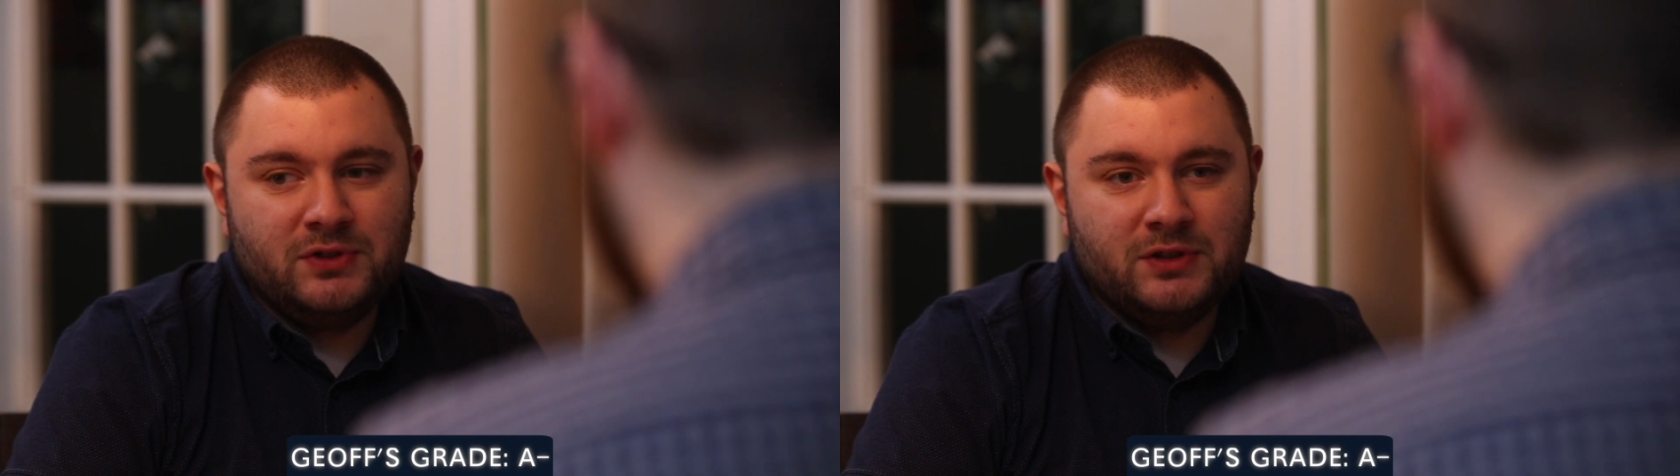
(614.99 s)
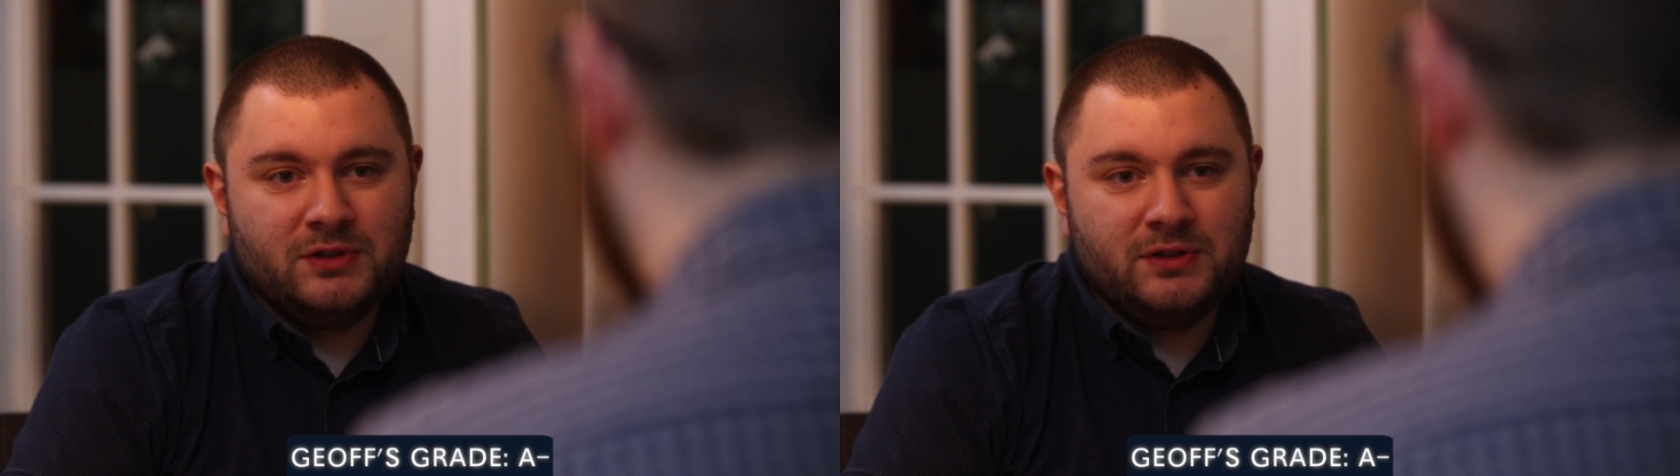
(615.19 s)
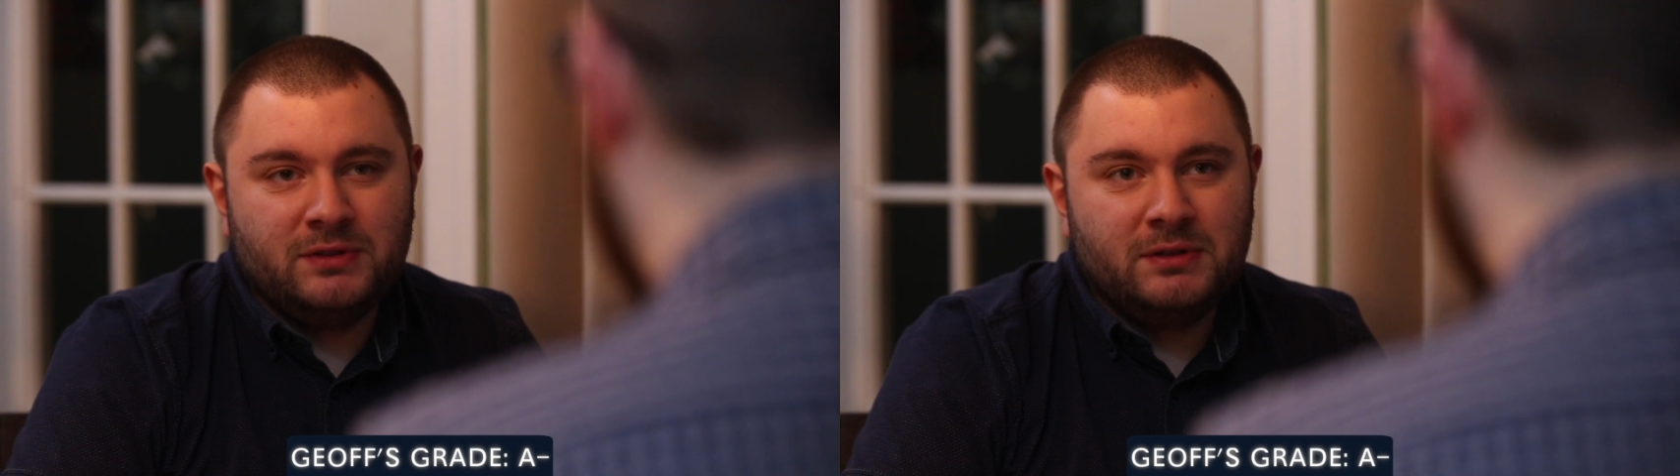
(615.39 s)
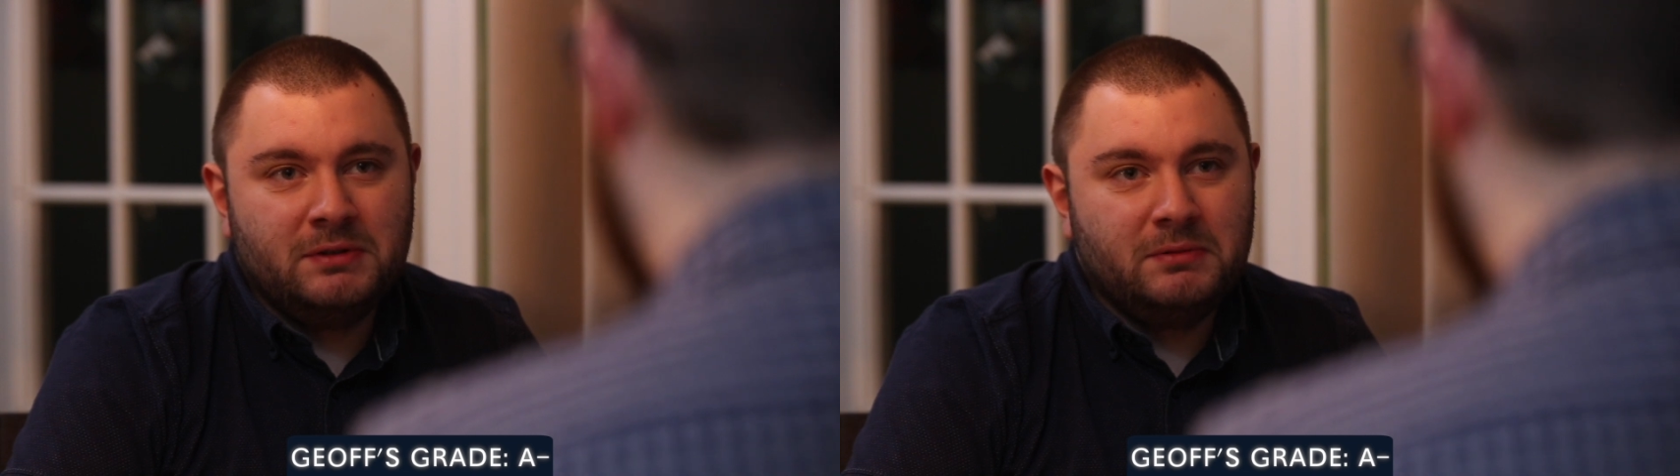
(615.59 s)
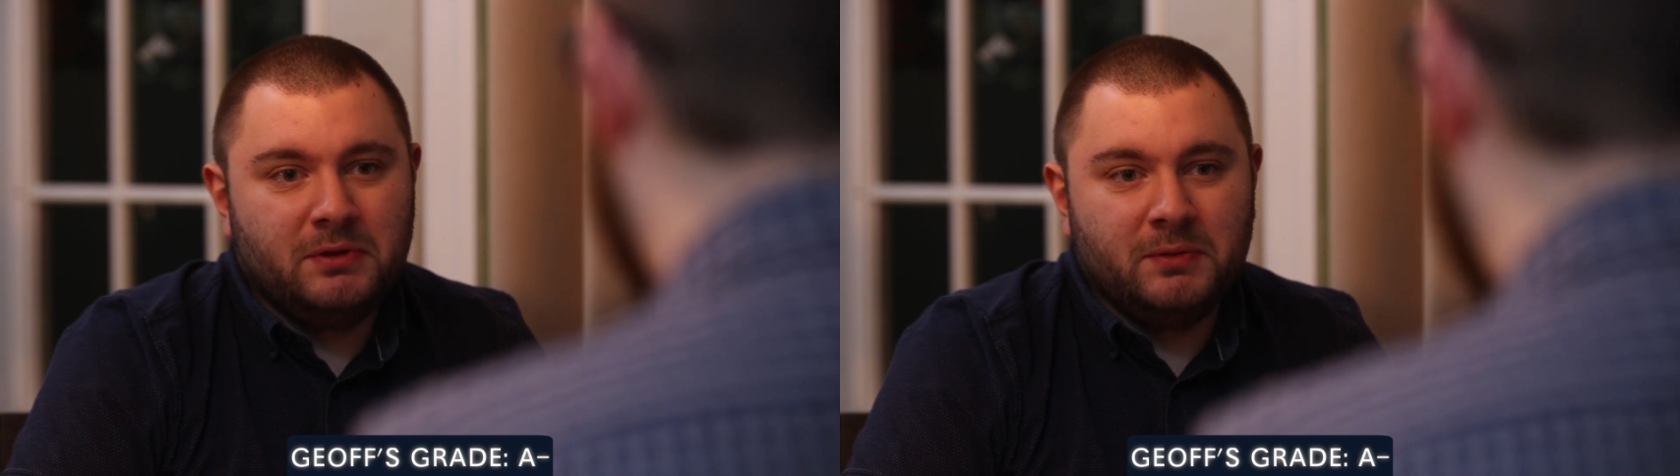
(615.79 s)
just
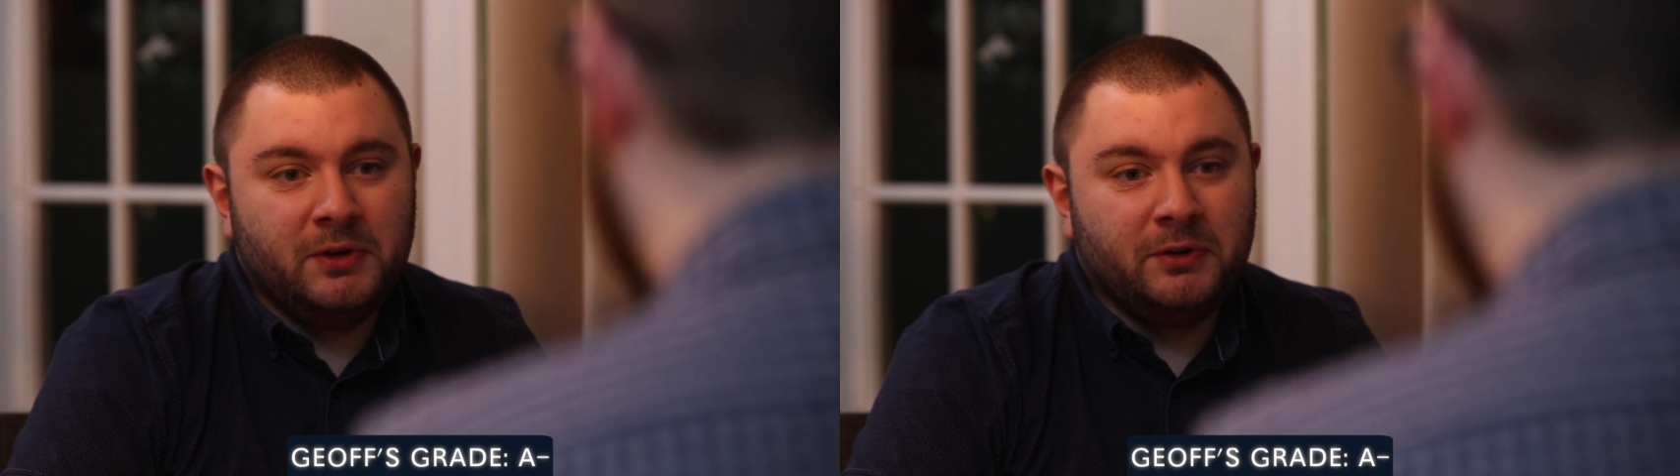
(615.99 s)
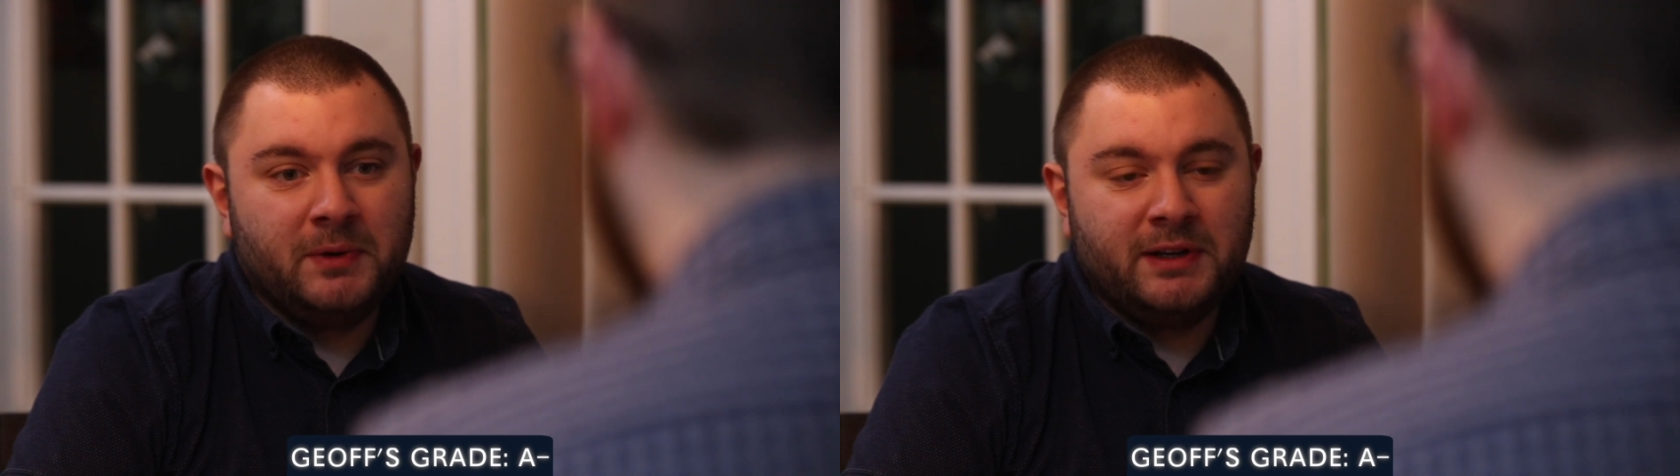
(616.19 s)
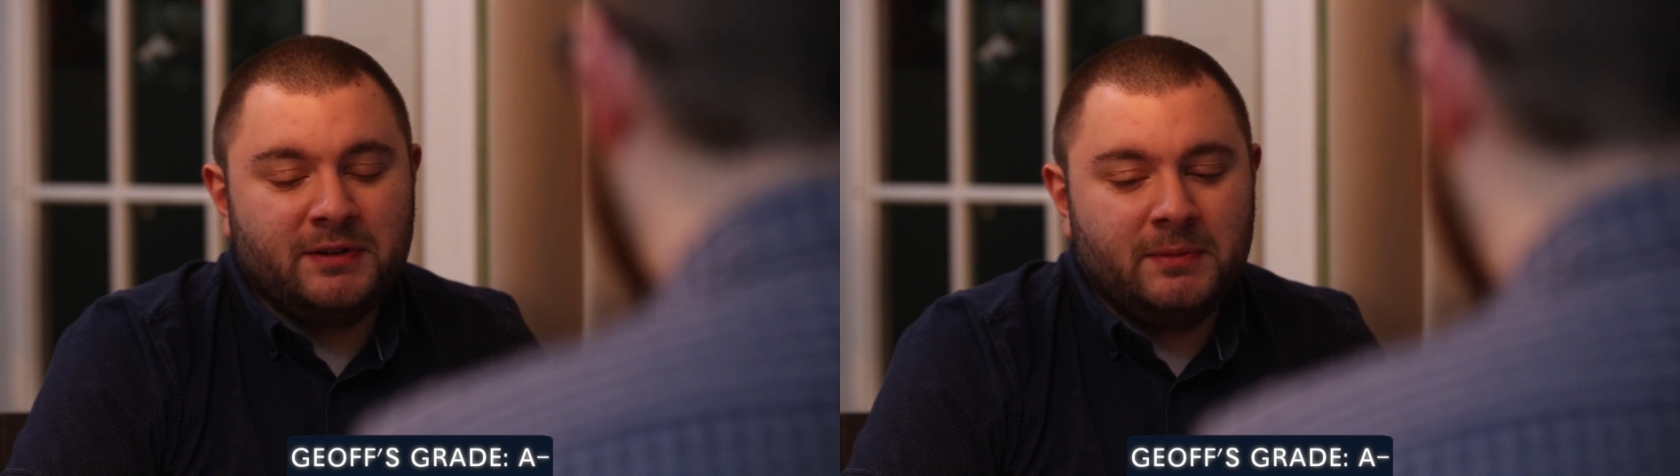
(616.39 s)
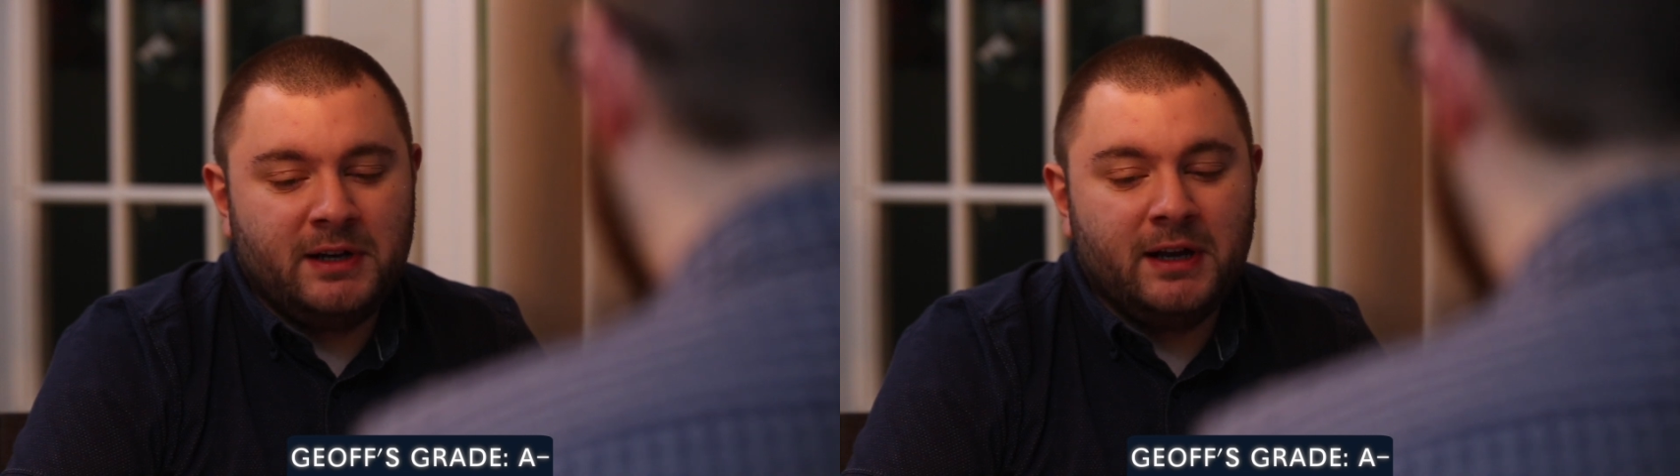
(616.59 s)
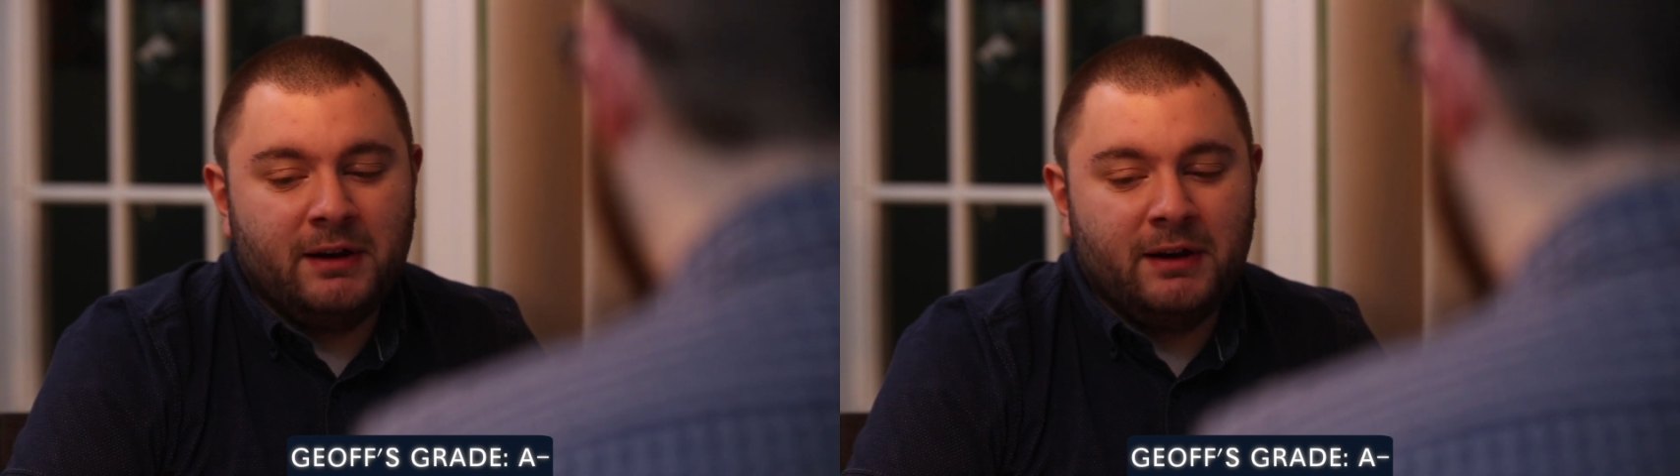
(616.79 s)
thrilled minute to minute.